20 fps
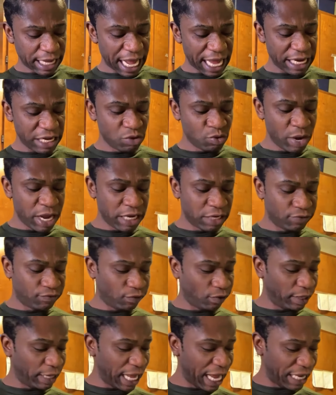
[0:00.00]
carry weight
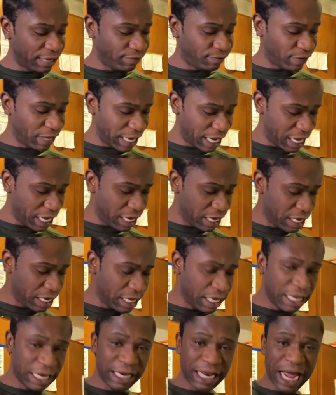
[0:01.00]
for life, eh?
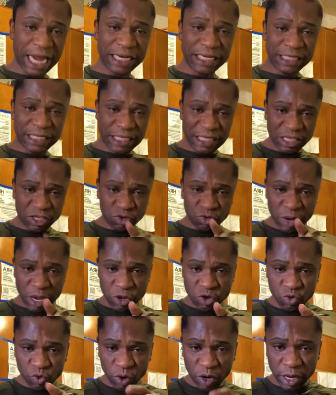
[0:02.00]
Now the things
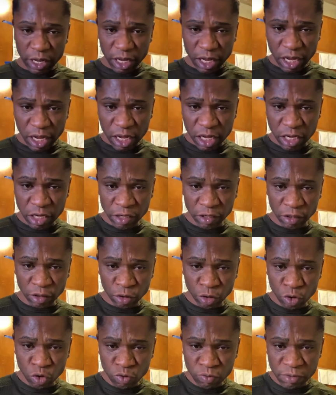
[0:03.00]
where you want, hey,
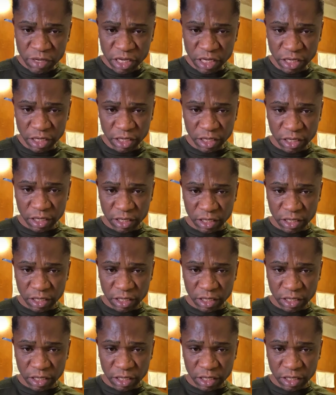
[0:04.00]
Lumi,